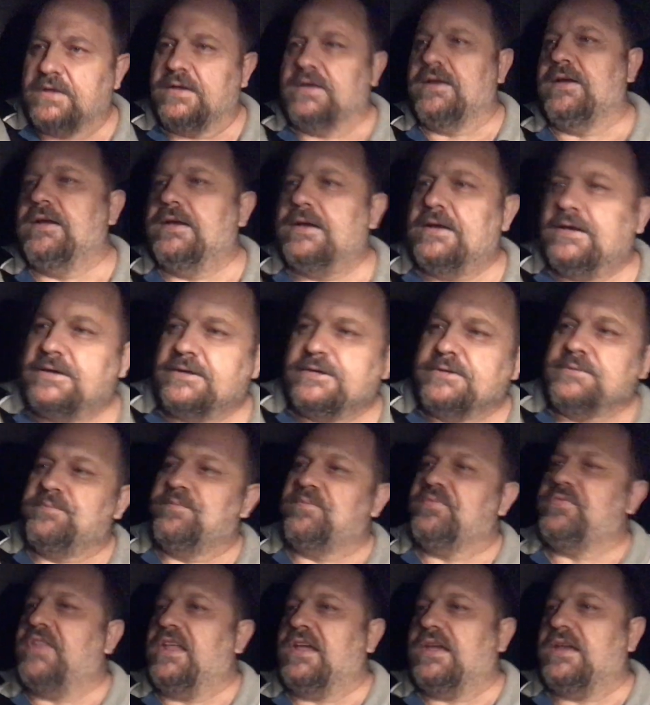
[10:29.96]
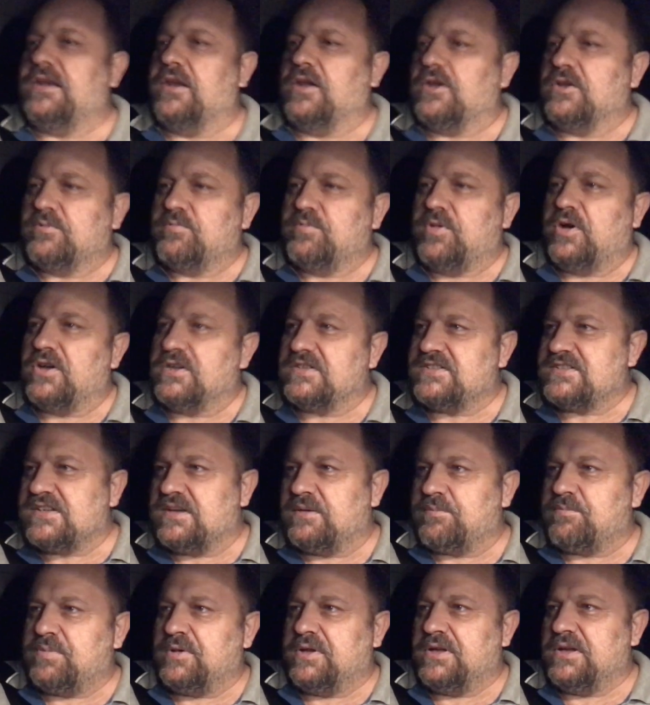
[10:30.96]
um, they don't pass
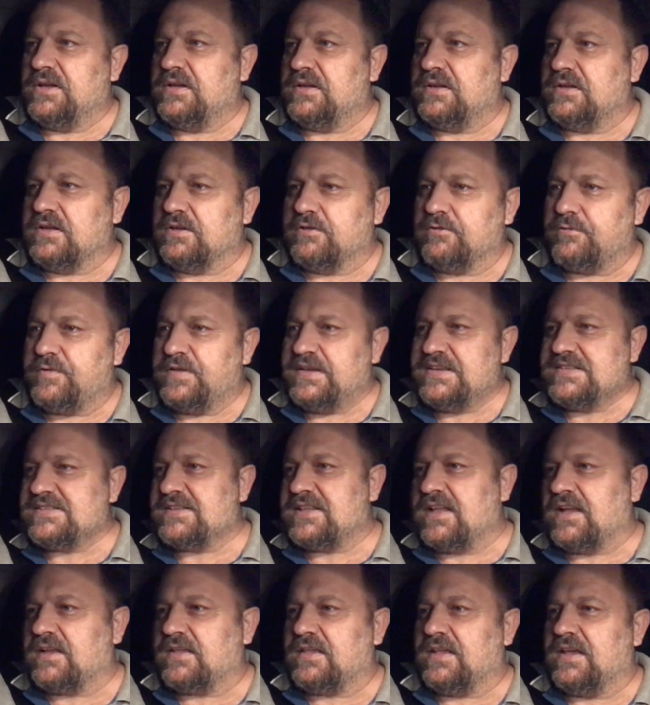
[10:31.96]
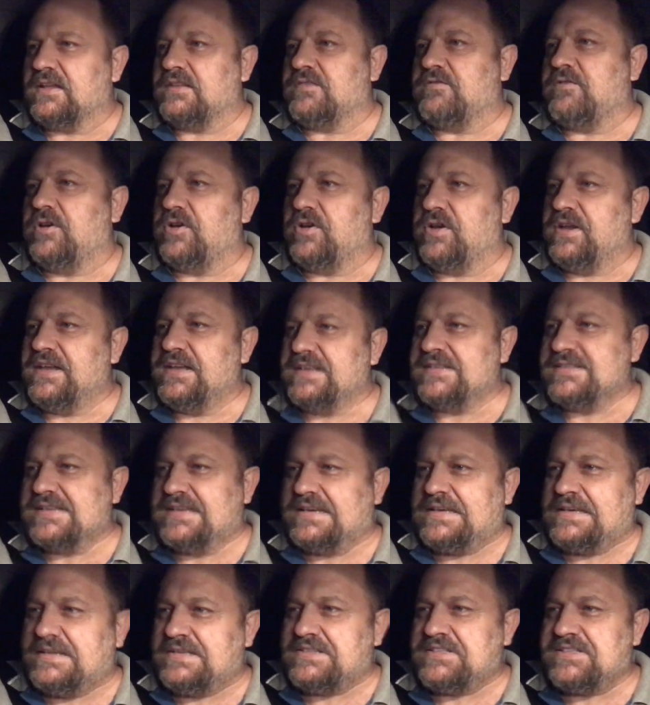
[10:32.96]
up a, a, feast like that very
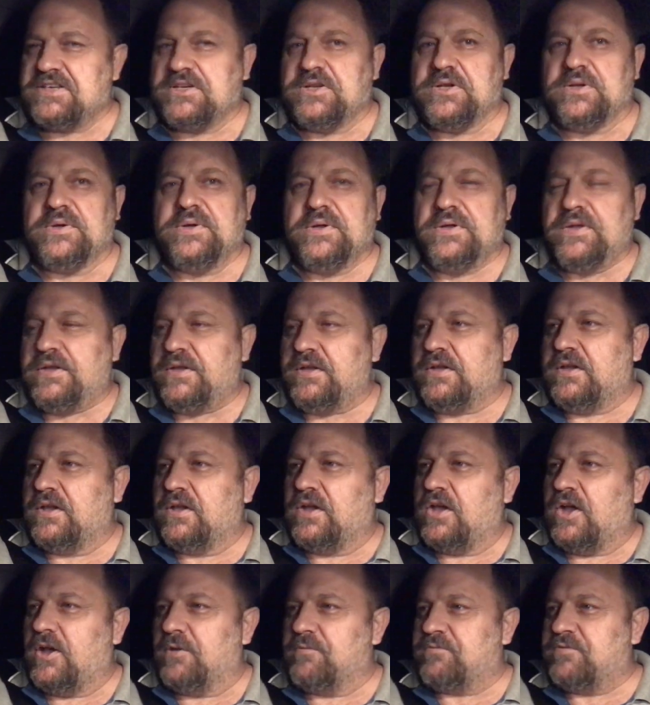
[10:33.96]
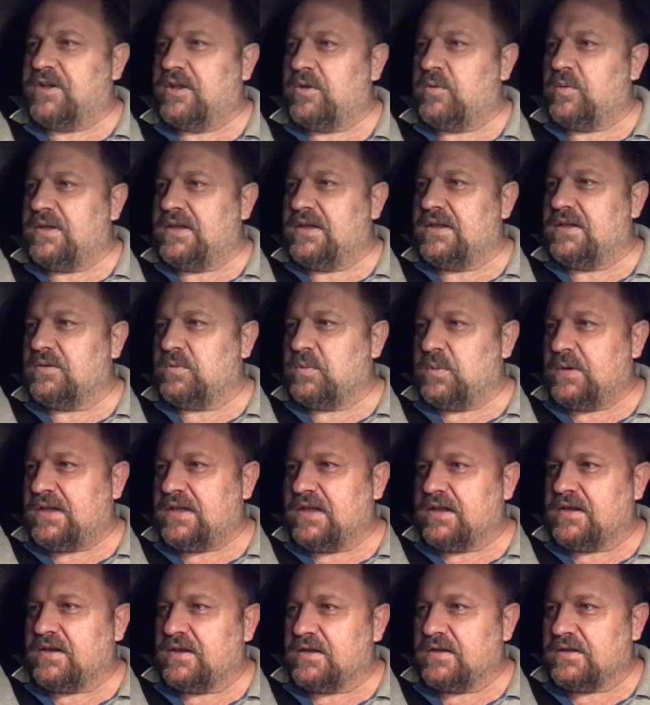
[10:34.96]
easily so hopefully we we
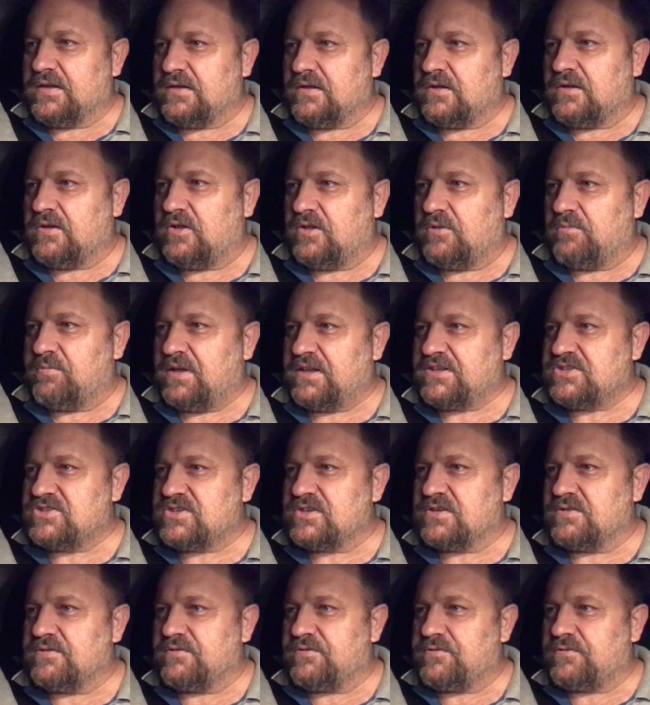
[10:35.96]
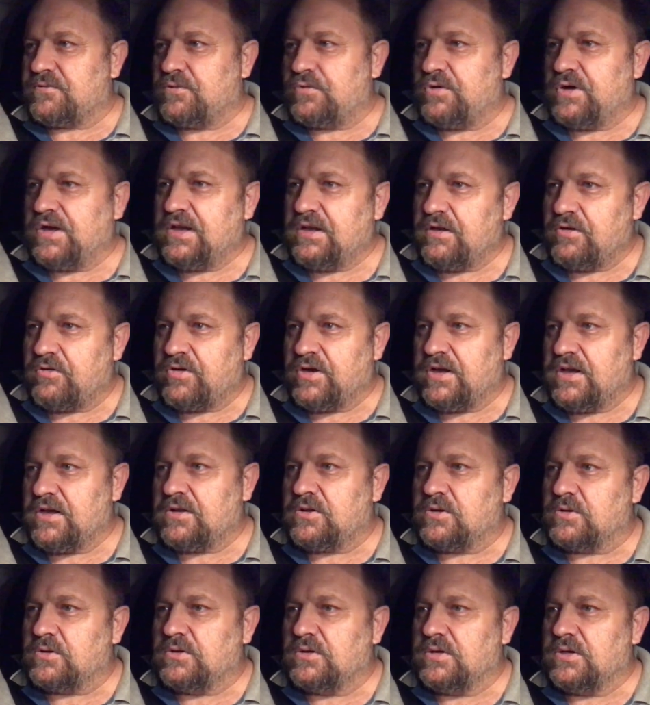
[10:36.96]
get a, a whole bunch of really really
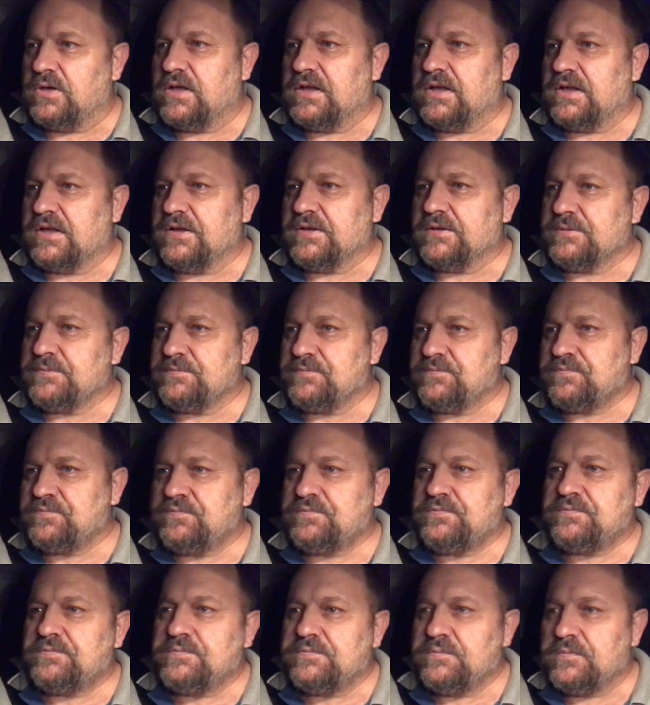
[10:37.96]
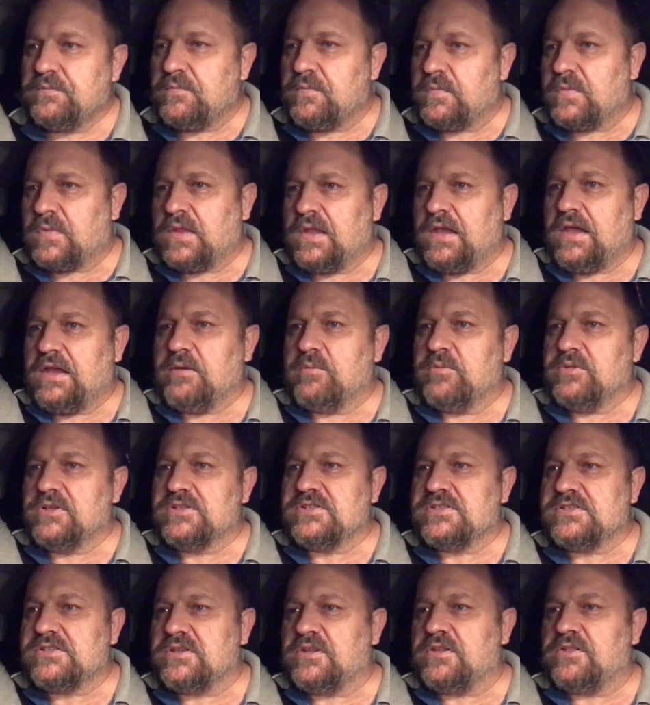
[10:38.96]
cool uh,
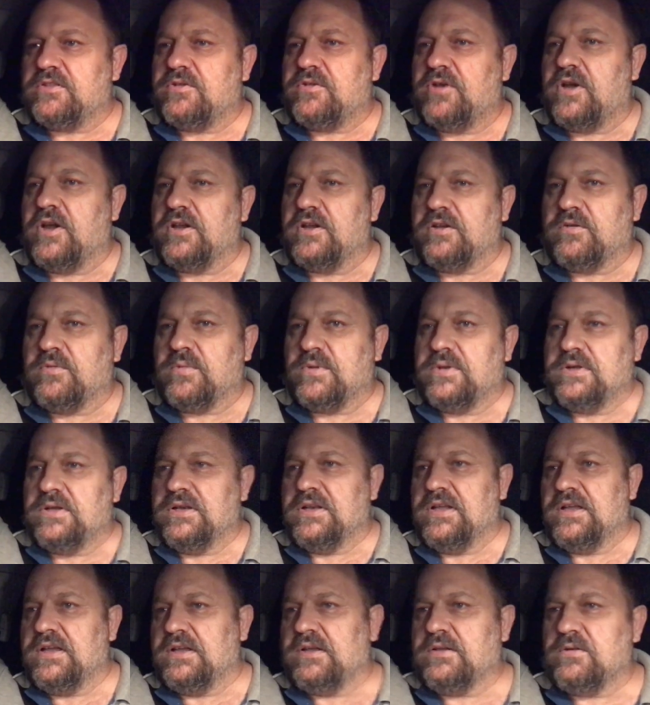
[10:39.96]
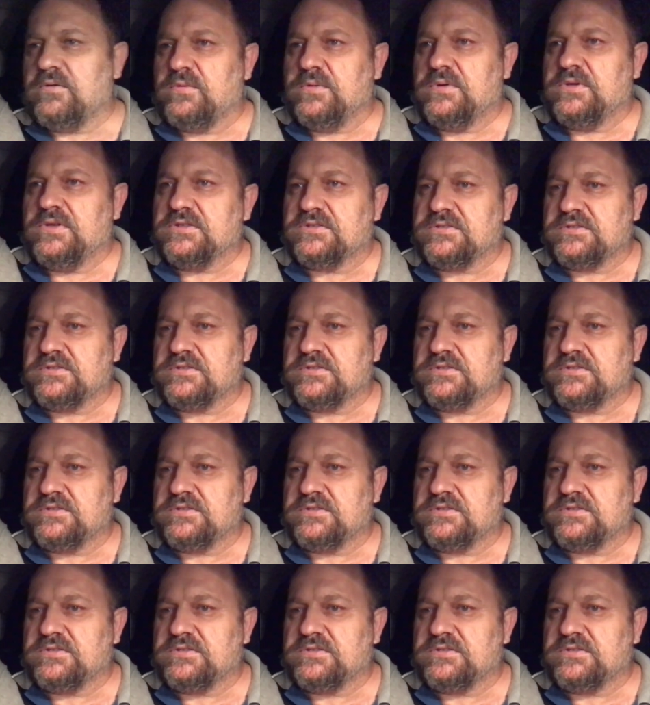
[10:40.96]
animals on the road we'll uh, we'll